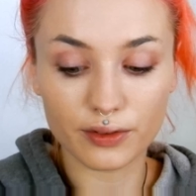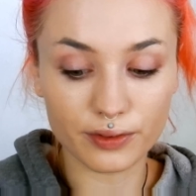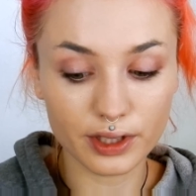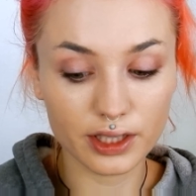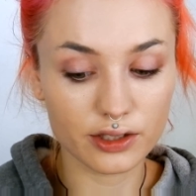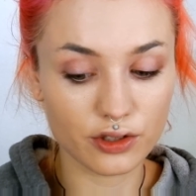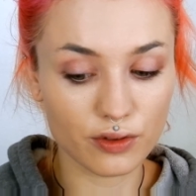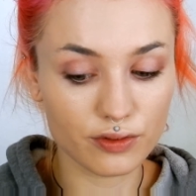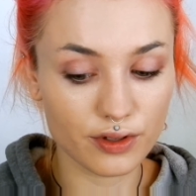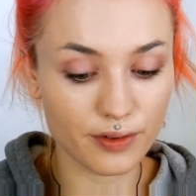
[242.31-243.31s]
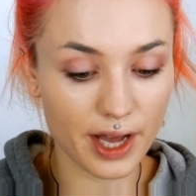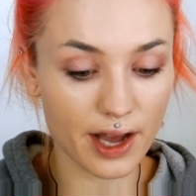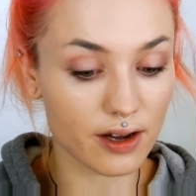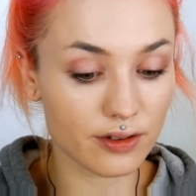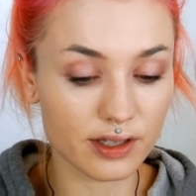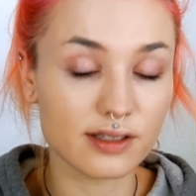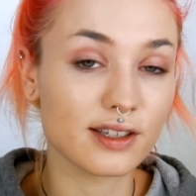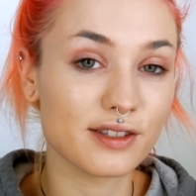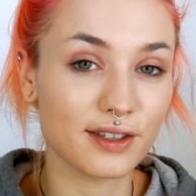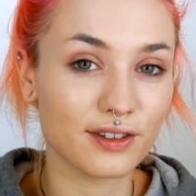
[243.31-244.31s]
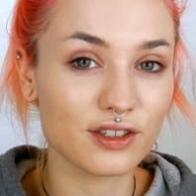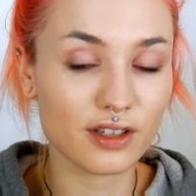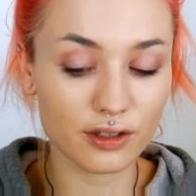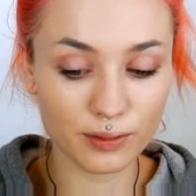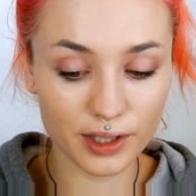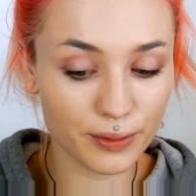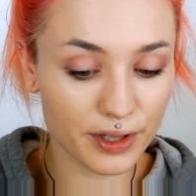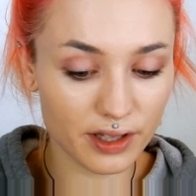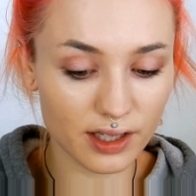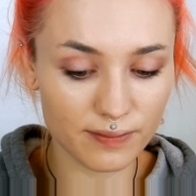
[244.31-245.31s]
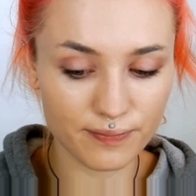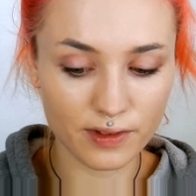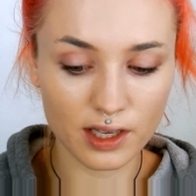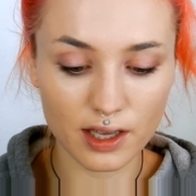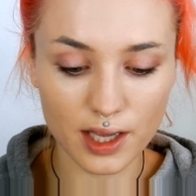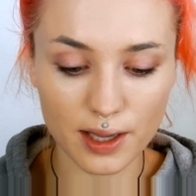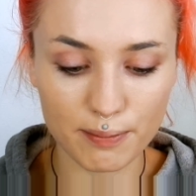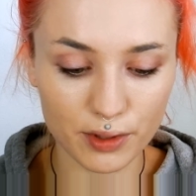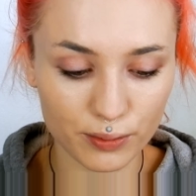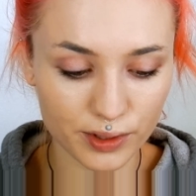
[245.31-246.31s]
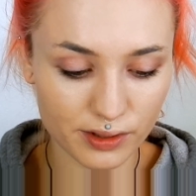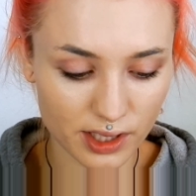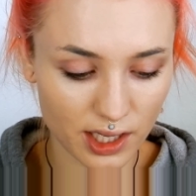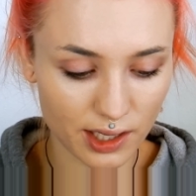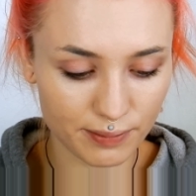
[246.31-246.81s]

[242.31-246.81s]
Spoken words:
I really don't know how this concealer is going to work with it, but we'll see.